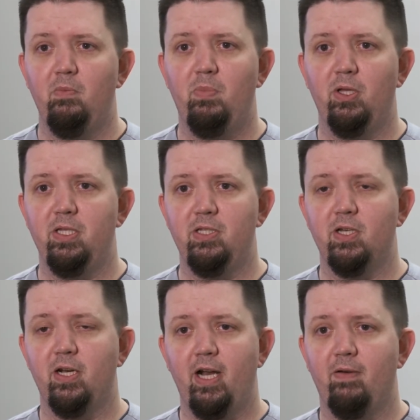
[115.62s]
putting these
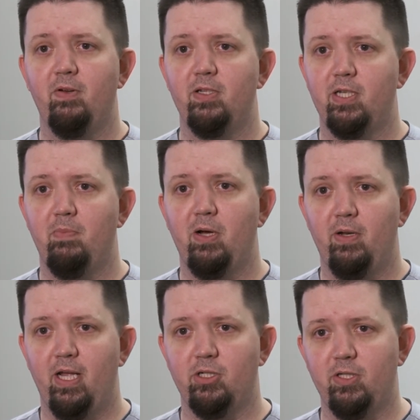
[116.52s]
on and having us come out
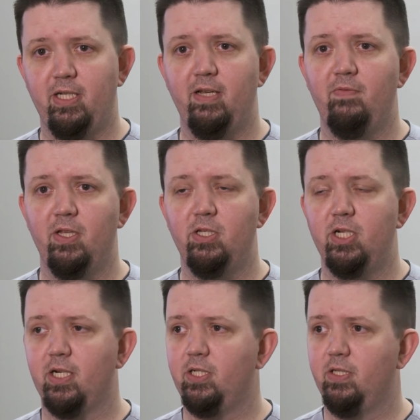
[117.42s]
and actually give the
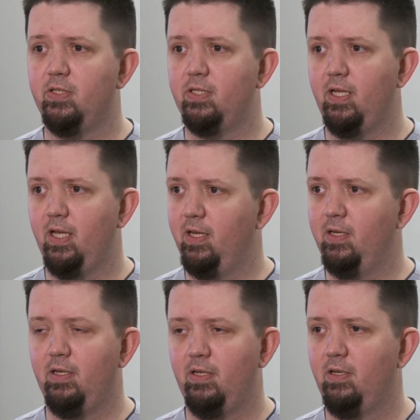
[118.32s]
injections,
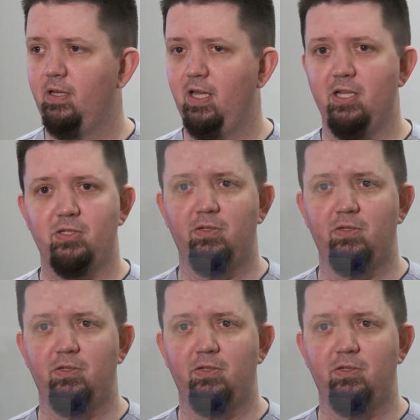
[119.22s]
and and it's